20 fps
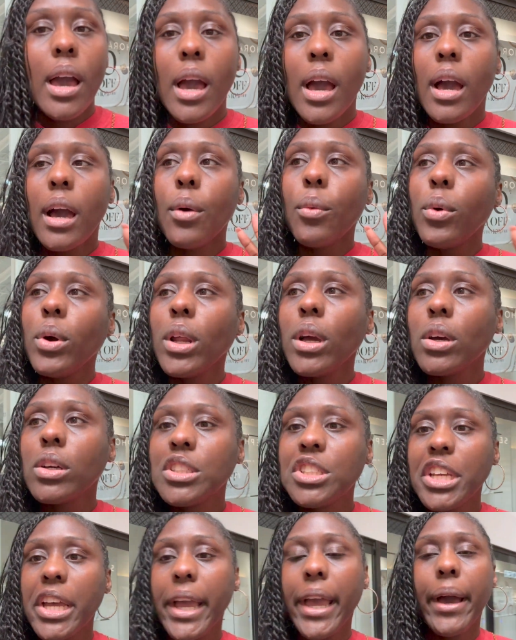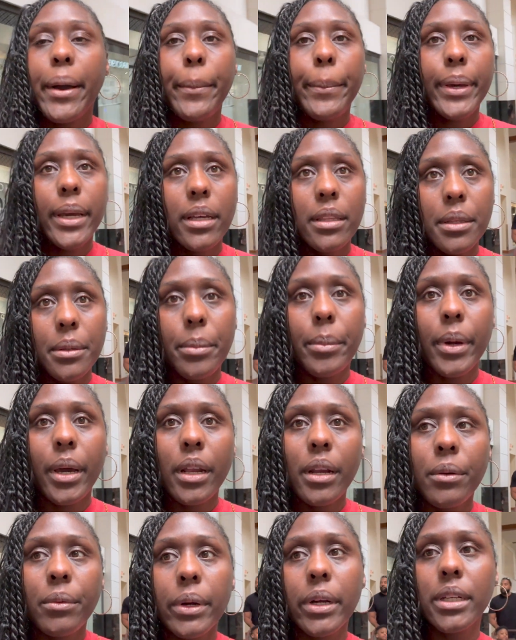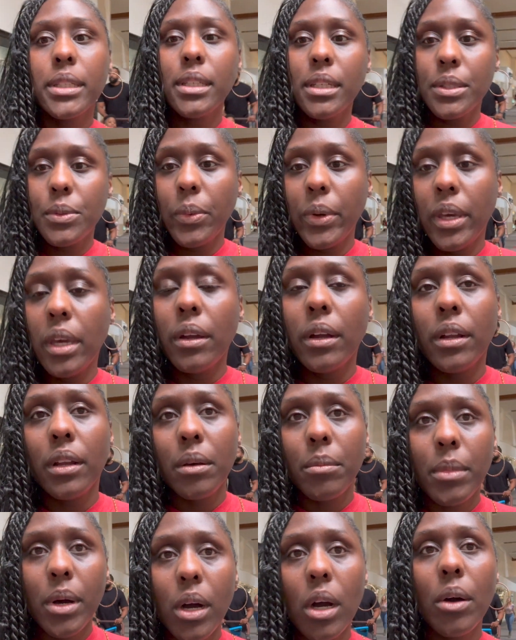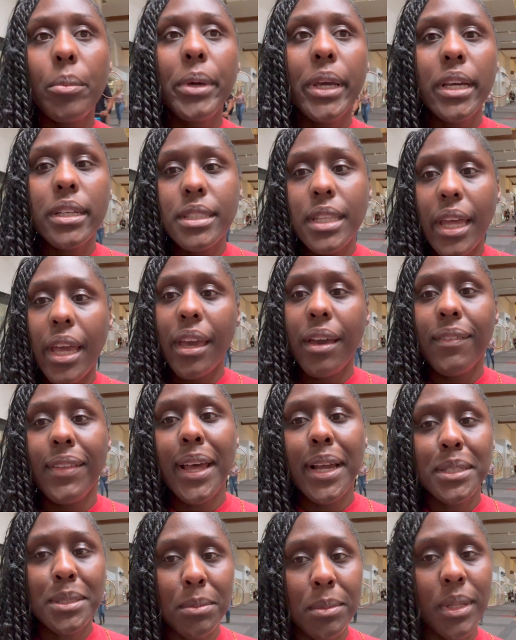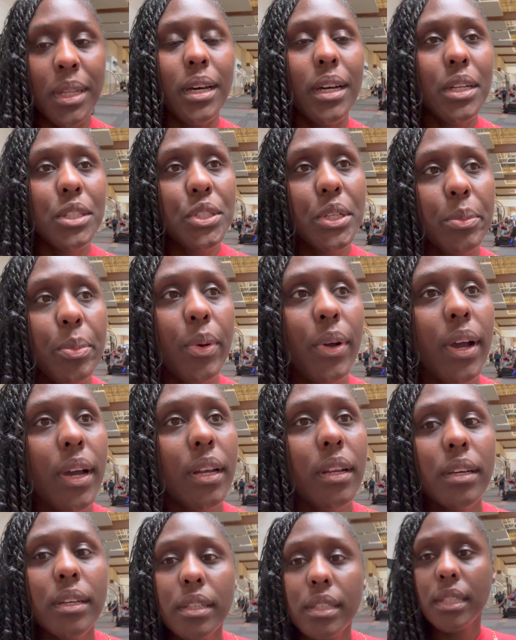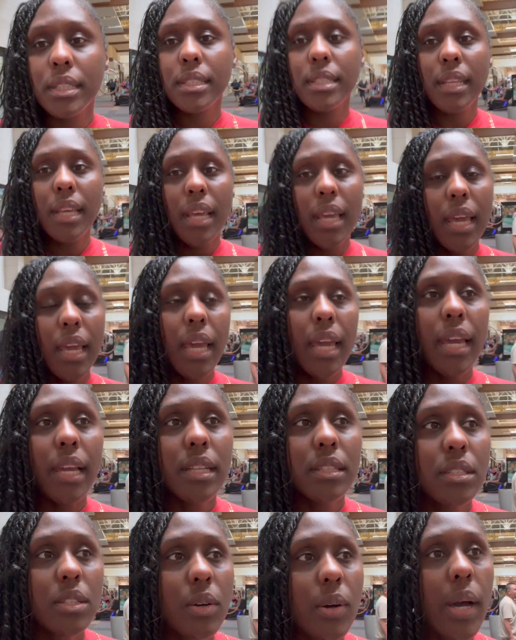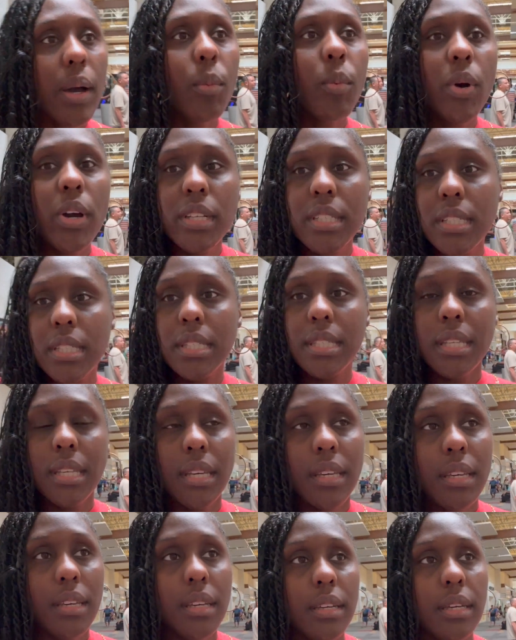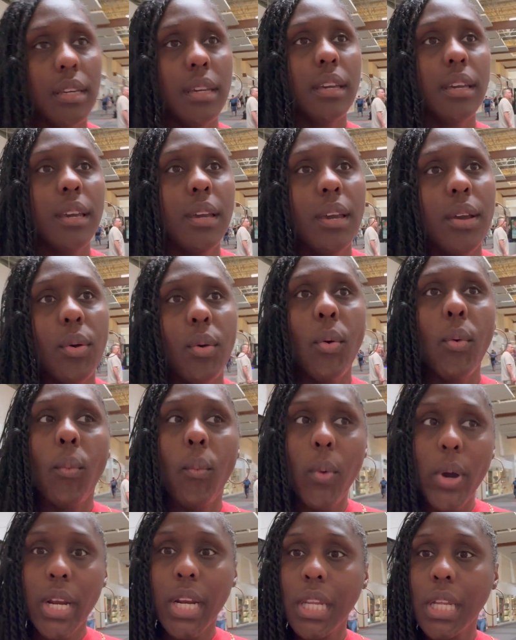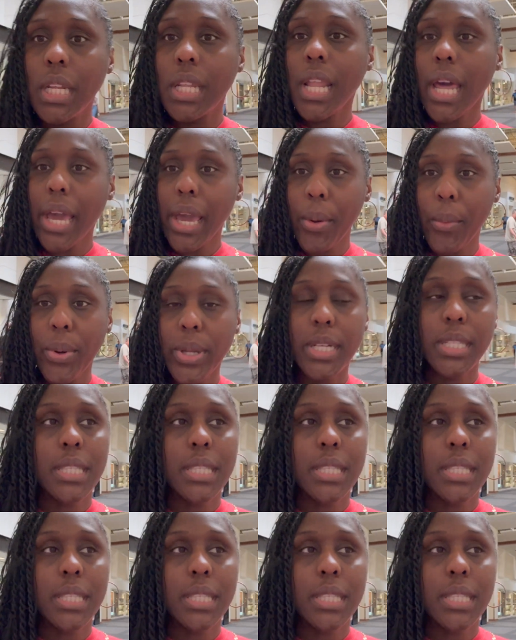I want to go check out Bath & Body Works since we're here in the mall, because they have like some laundry products, and so I want to see what it looked like and what it